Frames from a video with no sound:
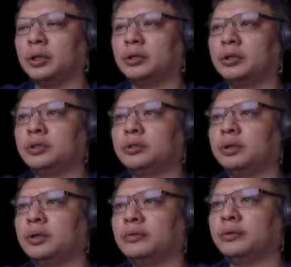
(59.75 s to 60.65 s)
Now this
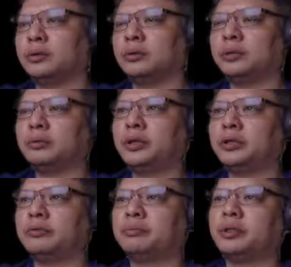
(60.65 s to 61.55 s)
is one of the older
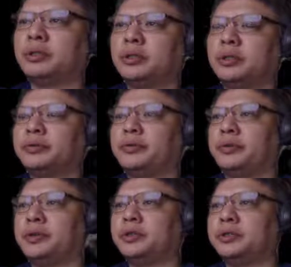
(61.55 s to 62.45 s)
ways of playing this
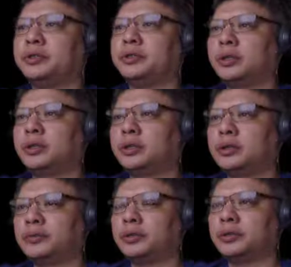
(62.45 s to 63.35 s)
variation, and
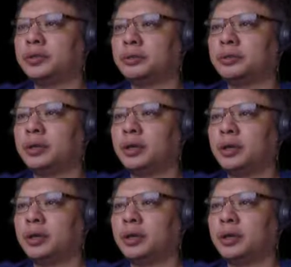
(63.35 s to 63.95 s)
this variation